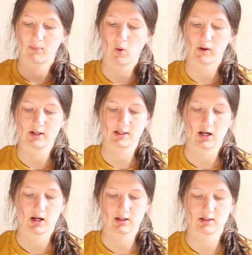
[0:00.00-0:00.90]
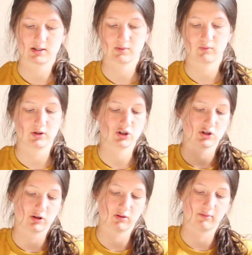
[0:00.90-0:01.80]
pony size, which,
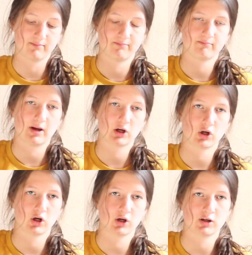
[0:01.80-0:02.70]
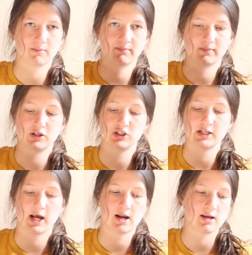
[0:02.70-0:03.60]
you know, my girl, she's
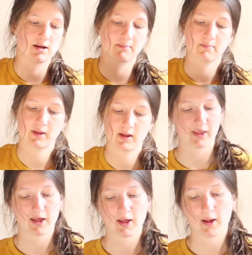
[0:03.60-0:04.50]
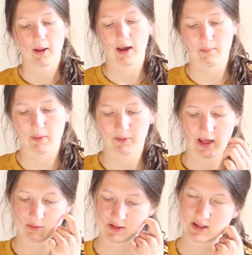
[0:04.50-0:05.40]
tiny. And my
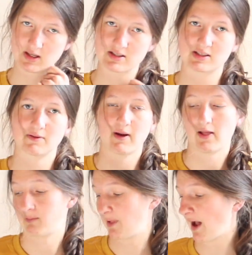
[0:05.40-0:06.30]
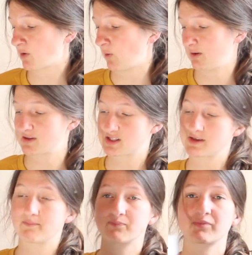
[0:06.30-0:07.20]
plan with these and the black
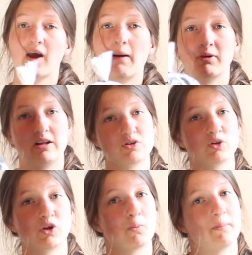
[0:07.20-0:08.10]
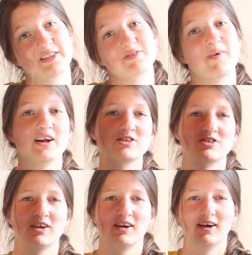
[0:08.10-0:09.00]
ones, I'm gonna do a little mismatch
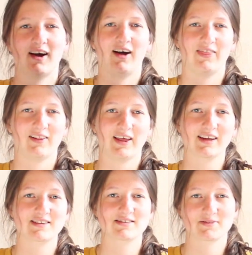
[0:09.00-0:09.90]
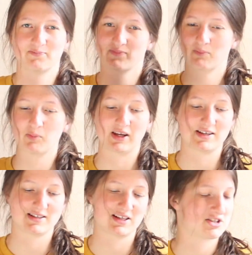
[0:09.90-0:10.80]
on the legs
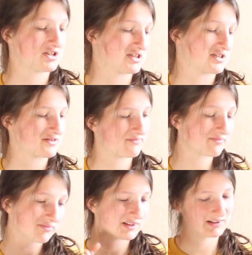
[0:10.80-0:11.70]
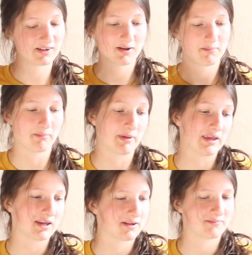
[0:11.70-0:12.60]
because that's just
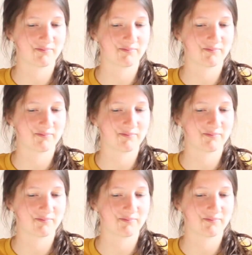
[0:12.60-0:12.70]
me.